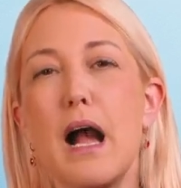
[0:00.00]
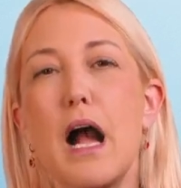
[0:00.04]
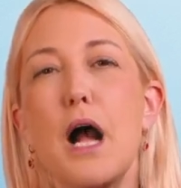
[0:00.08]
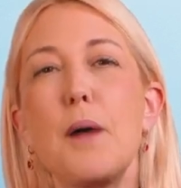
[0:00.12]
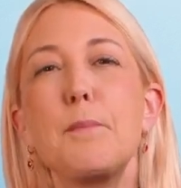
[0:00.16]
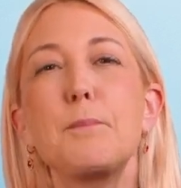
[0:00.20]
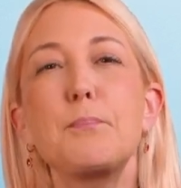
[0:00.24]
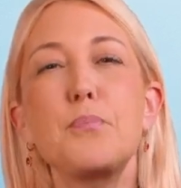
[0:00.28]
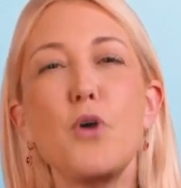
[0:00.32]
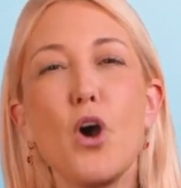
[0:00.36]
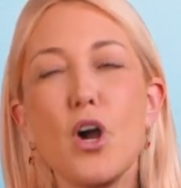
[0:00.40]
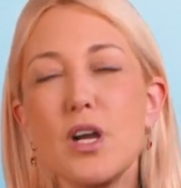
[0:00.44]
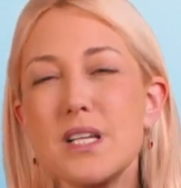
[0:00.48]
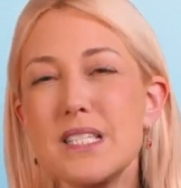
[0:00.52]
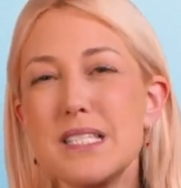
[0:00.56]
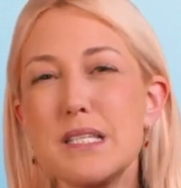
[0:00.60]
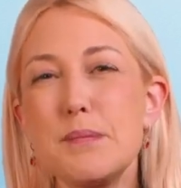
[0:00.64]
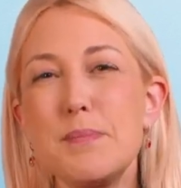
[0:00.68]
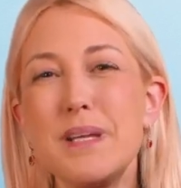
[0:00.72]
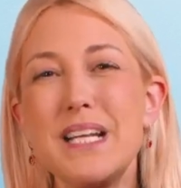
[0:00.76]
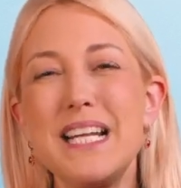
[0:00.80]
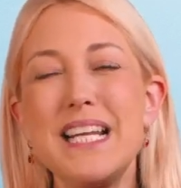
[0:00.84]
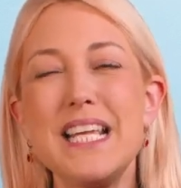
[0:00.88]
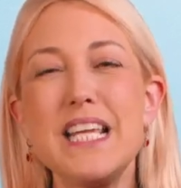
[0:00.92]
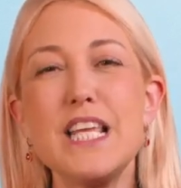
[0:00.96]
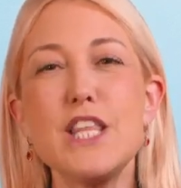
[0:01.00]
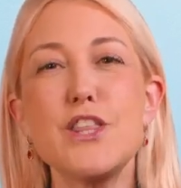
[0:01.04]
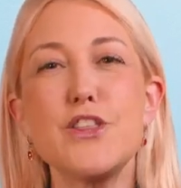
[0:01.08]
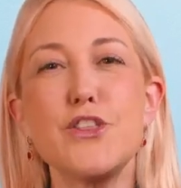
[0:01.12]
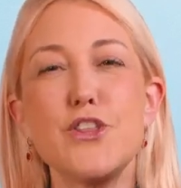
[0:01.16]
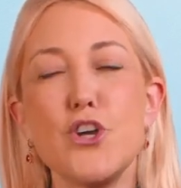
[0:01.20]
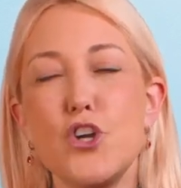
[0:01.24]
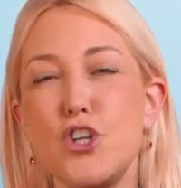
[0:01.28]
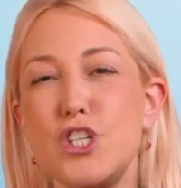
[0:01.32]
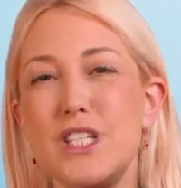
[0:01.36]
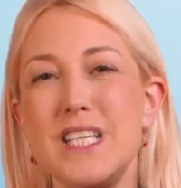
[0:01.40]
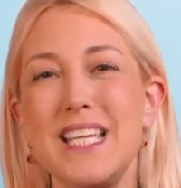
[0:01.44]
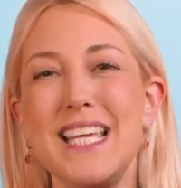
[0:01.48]
Approximately
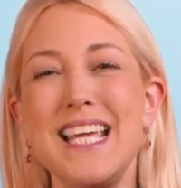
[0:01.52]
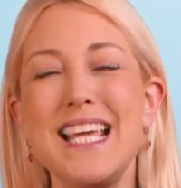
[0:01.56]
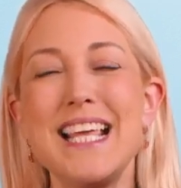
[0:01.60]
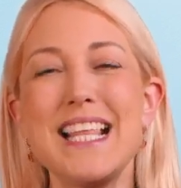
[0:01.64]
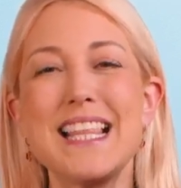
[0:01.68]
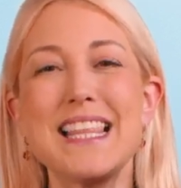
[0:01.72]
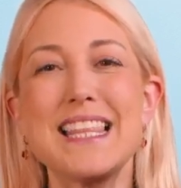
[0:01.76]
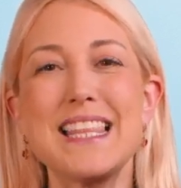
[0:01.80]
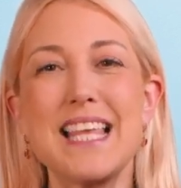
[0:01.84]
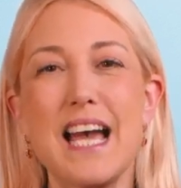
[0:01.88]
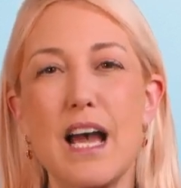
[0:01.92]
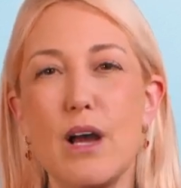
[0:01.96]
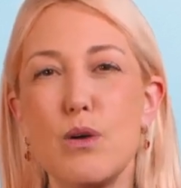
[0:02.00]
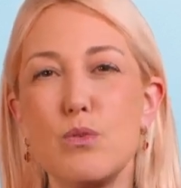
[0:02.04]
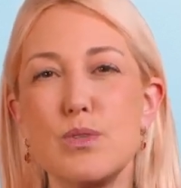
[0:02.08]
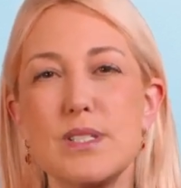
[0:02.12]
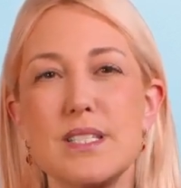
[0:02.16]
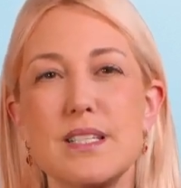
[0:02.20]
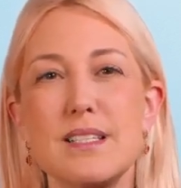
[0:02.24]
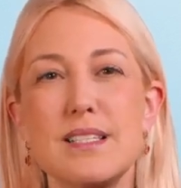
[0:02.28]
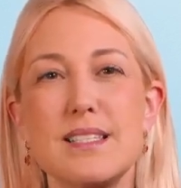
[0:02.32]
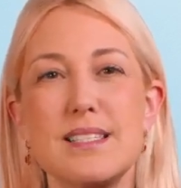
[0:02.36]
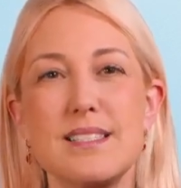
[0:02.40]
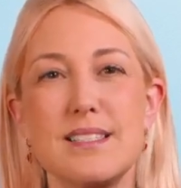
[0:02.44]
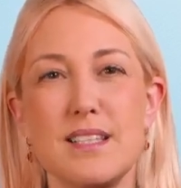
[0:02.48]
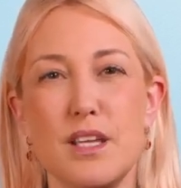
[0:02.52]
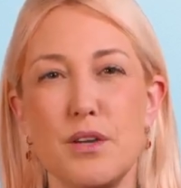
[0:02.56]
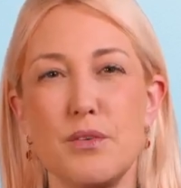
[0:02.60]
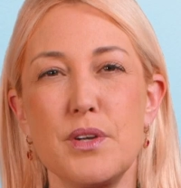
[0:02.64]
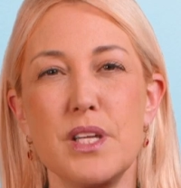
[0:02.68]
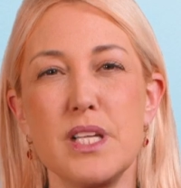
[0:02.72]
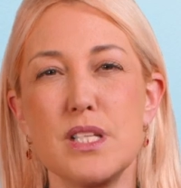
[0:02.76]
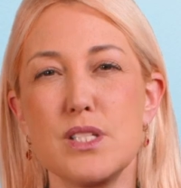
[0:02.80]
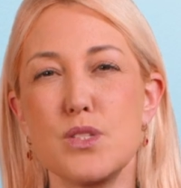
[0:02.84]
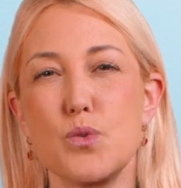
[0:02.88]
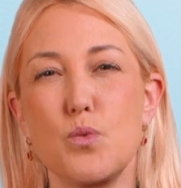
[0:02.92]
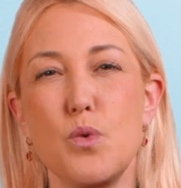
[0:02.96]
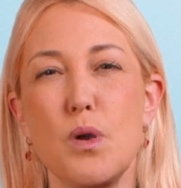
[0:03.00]
30,000
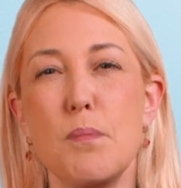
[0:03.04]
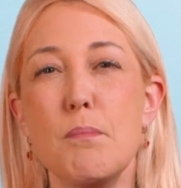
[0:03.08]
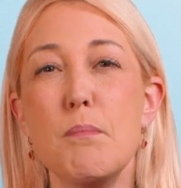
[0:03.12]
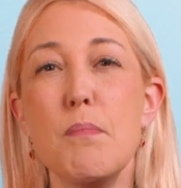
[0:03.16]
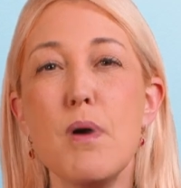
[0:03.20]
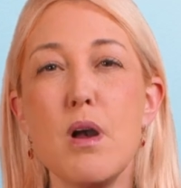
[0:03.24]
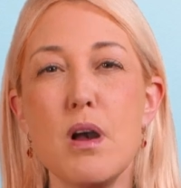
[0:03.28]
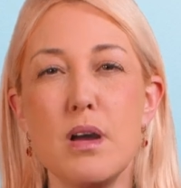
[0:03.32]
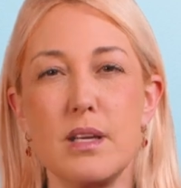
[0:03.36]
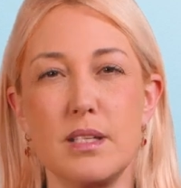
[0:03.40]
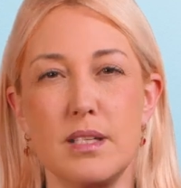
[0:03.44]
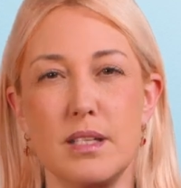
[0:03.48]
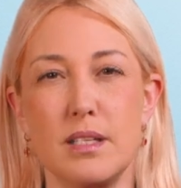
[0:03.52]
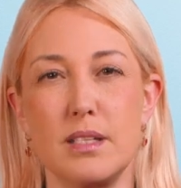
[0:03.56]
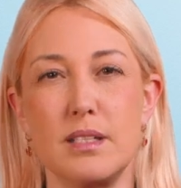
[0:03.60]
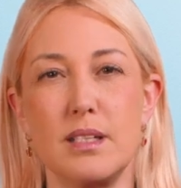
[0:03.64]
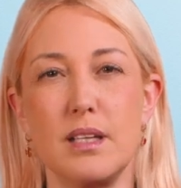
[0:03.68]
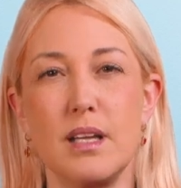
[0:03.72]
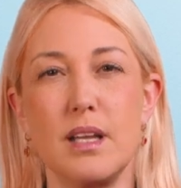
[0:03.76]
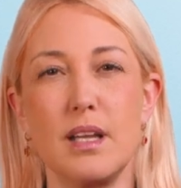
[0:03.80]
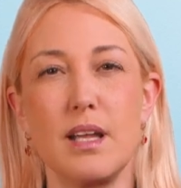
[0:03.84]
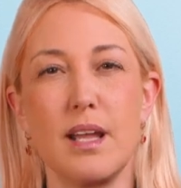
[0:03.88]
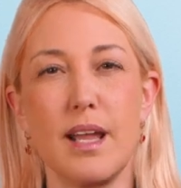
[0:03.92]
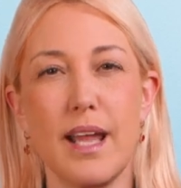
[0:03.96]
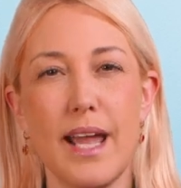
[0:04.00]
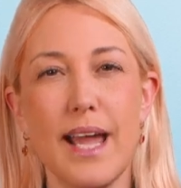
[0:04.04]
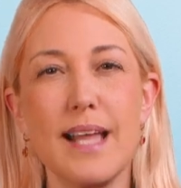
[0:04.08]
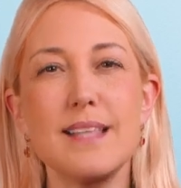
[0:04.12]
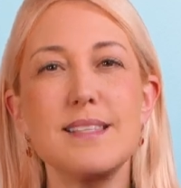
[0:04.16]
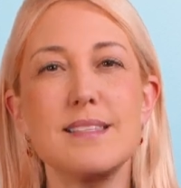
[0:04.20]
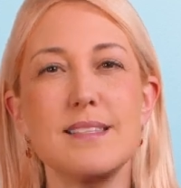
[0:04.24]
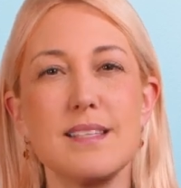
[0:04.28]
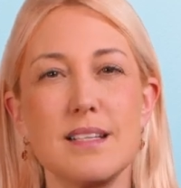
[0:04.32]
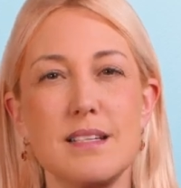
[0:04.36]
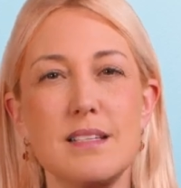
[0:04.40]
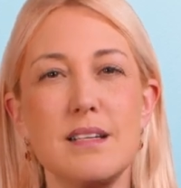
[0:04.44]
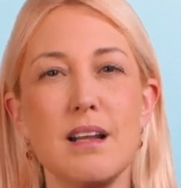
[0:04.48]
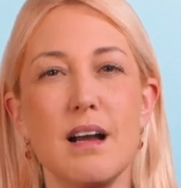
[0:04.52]
Syrians were murdered at
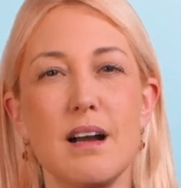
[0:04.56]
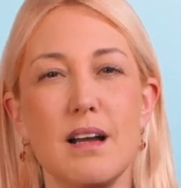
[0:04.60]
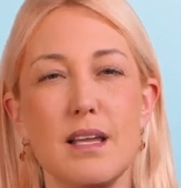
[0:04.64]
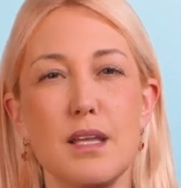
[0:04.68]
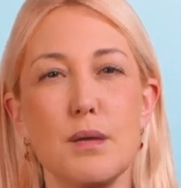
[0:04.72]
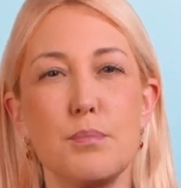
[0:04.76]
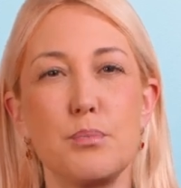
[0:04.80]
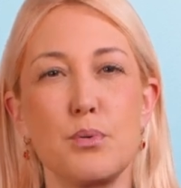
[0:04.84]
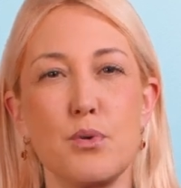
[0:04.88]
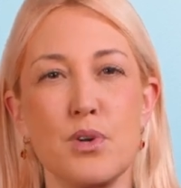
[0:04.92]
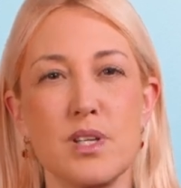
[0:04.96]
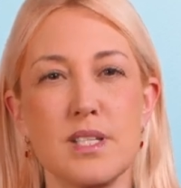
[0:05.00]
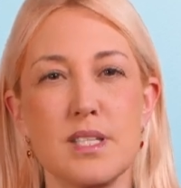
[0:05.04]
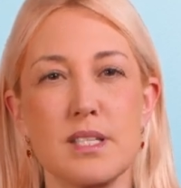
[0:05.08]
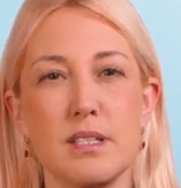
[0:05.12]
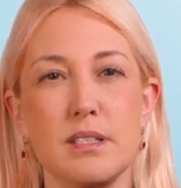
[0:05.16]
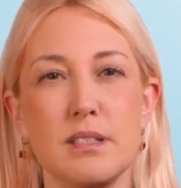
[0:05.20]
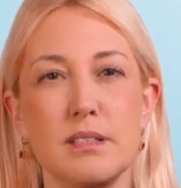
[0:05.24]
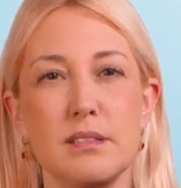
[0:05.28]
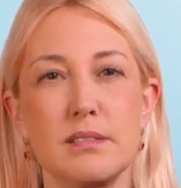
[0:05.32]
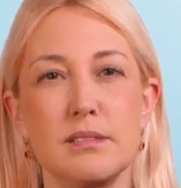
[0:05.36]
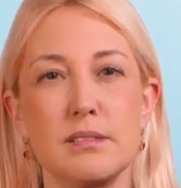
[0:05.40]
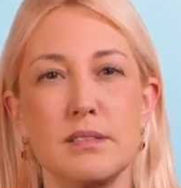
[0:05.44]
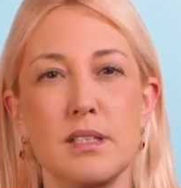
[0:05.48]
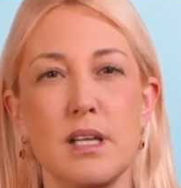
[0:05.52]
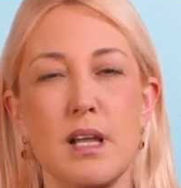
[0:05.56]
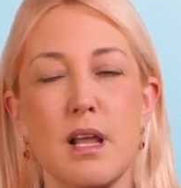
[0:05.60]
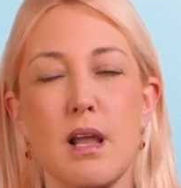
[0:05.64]
Sednaya prison.